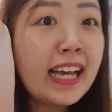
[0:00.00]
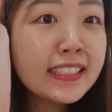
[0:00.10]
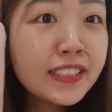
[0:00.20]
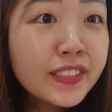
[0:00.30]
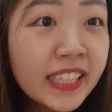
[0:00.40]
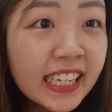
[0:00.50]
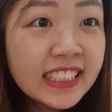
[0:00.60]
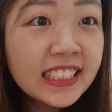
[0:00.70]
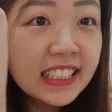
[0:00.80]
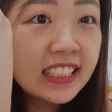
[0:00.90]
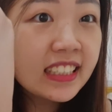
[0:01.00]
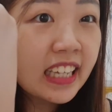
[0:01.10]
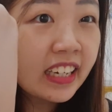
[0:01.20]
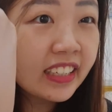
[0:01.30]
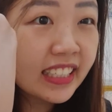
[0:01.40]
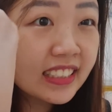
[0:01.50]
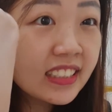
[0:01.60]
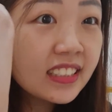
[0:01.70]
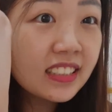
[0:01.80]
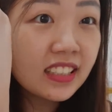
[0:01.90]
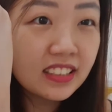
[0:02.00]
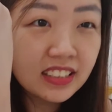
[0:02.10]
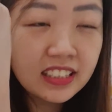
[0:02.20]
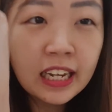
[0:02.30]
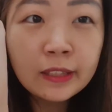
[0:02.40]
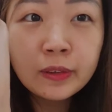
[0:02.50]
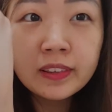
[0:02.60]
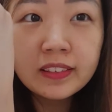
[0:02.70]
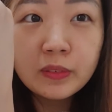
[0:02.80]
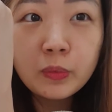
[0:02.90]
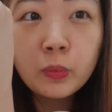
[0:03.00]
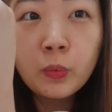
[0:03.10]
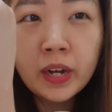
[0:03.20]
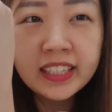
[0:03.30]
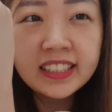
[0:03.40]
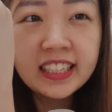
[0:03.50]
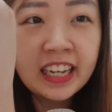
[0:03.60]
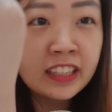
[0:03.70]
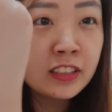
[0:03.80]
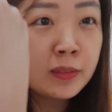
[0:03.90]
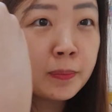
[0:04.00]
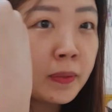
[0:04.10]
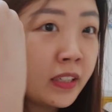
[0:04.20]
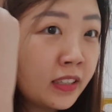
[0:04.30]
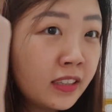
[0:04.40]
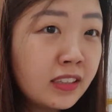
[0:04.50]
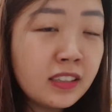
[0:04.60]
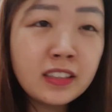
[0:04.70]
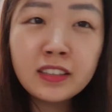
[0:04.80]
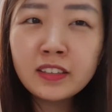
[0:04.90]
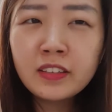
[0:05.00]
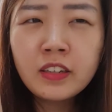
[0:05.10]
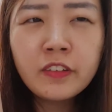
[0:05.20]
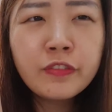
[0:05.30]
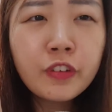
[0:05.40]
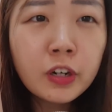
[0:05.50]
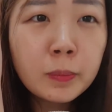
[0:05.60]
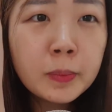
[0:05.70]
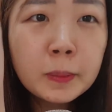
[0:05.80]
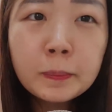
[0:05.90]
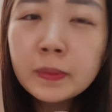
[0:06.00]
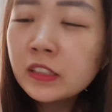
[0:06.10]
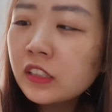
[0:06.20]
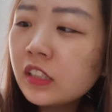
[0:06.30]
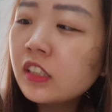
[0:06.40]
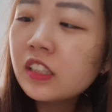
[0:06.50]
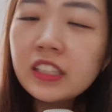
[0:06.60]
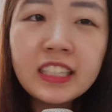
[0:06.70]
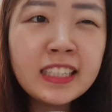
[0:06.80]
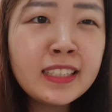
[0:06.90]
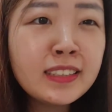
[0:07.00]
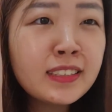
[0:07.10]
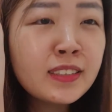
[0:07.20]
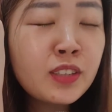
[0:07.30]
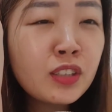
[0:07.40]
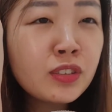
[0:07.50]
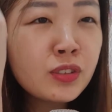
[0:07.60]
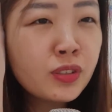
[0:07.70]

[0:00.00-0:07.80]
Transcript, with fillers: As you can see, there is a slight white cast, but for me personally, it's not